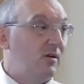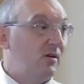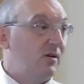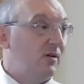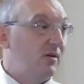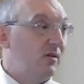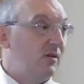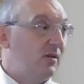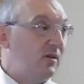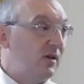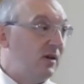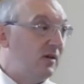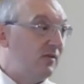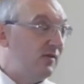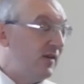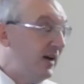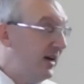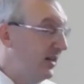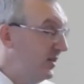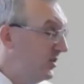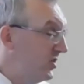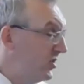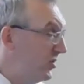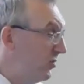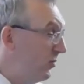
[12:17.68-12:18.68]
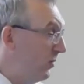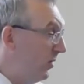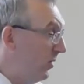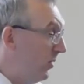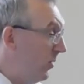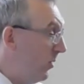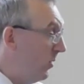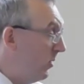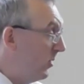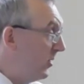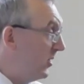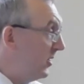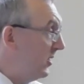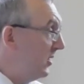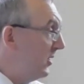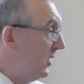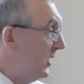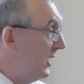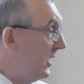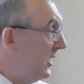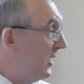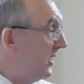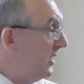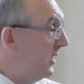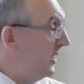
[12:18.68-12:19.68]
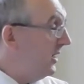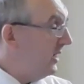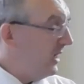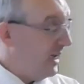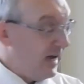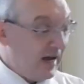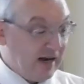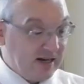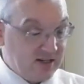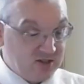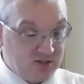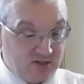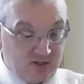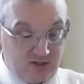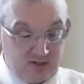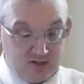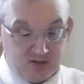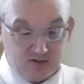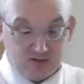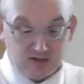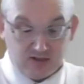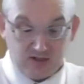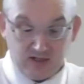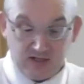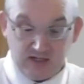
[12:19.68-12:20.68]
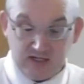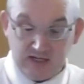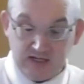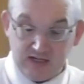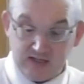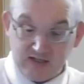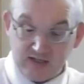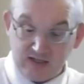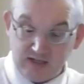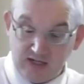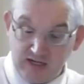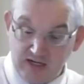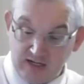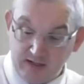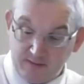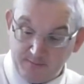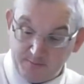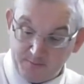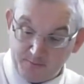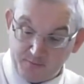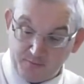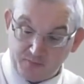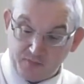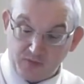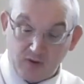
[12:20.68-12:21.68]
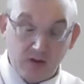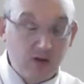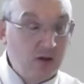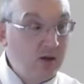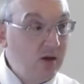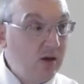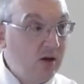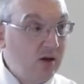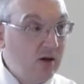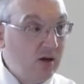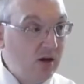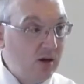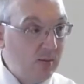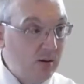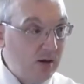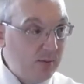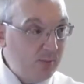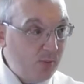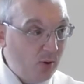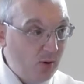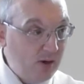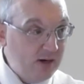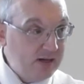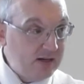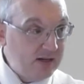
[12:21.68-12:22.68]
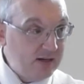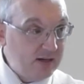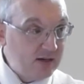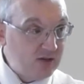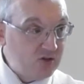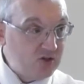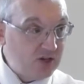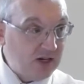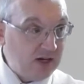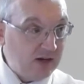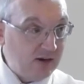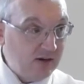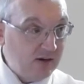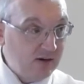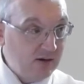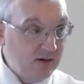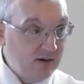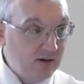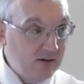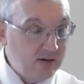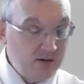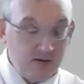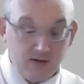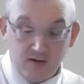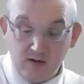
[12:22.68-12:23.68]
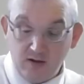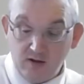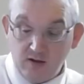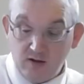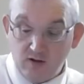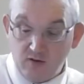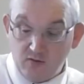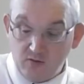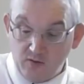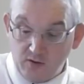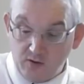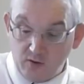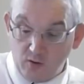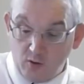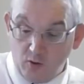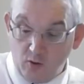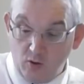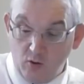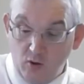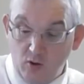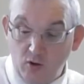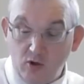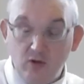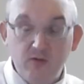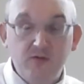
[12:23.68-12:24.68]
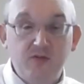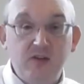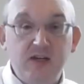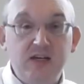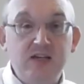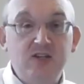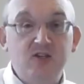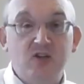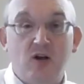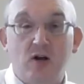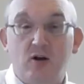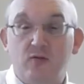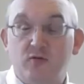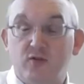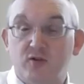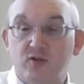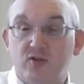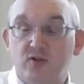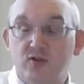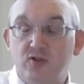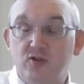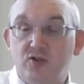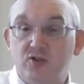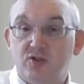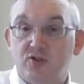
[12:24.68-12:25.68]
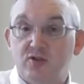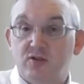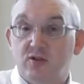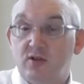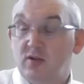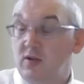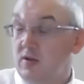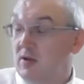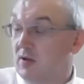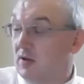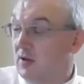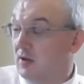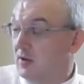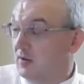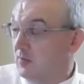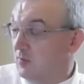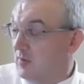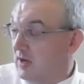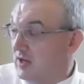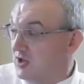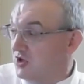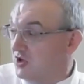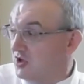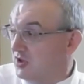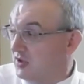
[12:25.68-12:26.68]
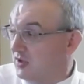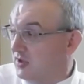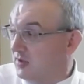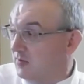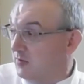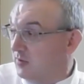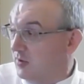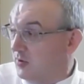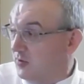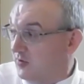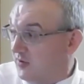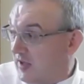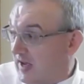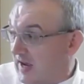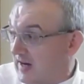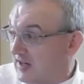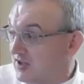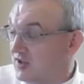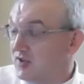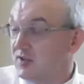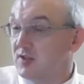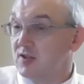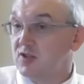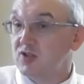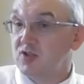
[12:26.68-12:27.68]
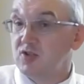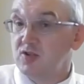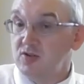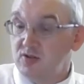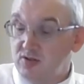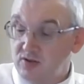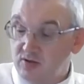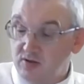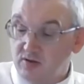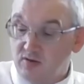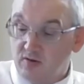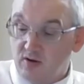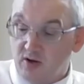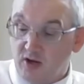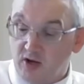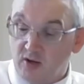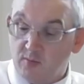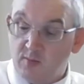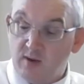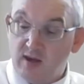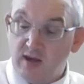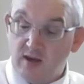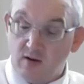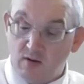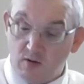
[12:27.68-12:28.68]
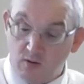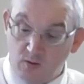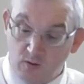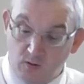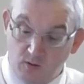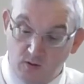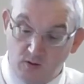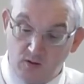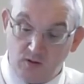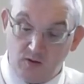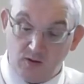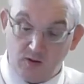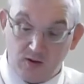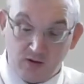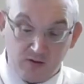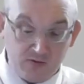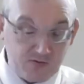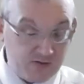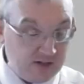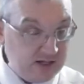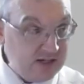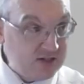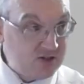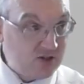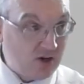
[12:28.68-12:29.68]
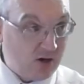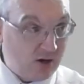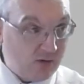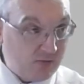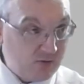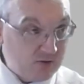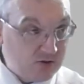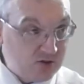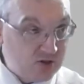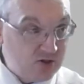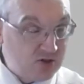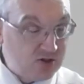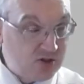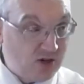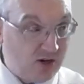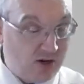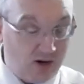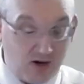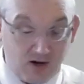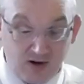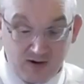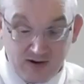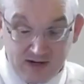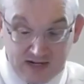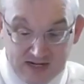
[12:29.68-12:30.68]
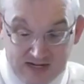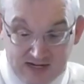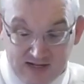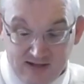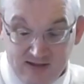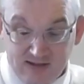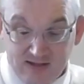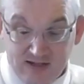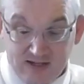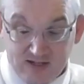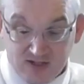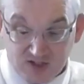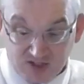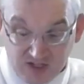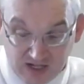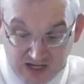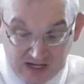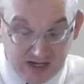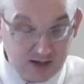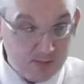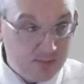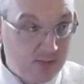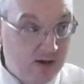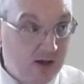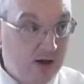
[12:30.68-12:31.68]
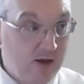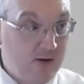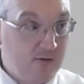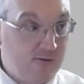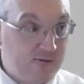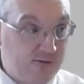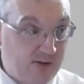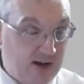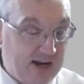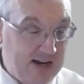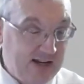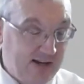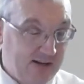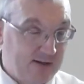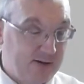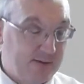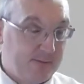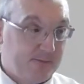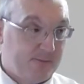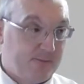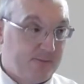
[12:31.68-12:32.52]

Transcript: the events recorded in Exodus 18. Now, my point is here that all of these offices, mentioned in both Exodus and Deuteronomy, all of these offices are in the same field.